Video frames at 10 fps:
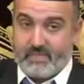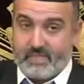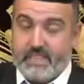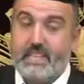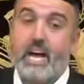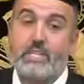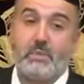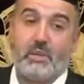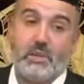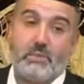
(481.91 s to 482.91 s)
In the
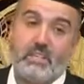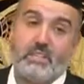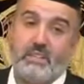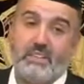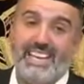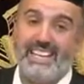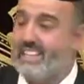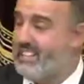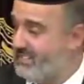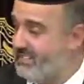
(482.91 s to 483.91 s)
hospital, there was a
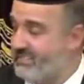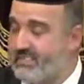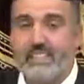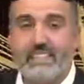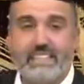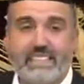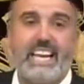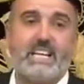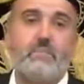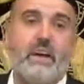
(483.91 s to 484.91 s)
lady in the
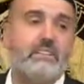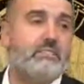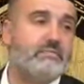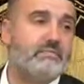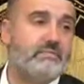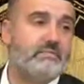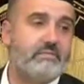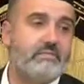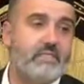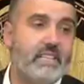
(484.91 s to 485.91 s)
next bed,
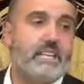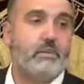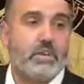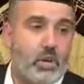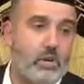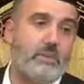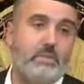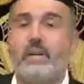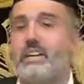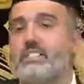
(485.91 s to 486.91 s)
and there was a curtain
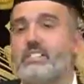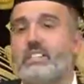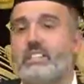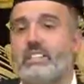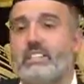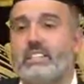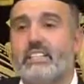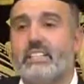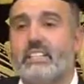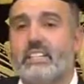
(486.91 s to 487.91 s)
between us.
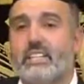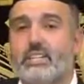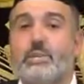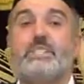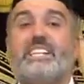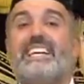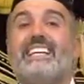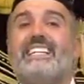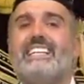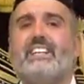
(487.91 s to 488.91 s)
She was an
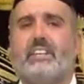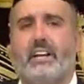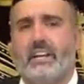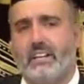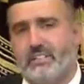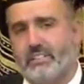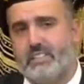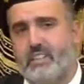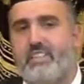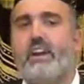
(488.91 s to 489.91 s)
Indian lady,
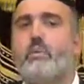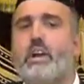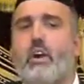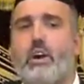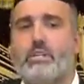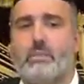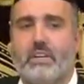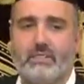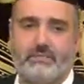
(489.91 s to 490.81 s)
there with her husband.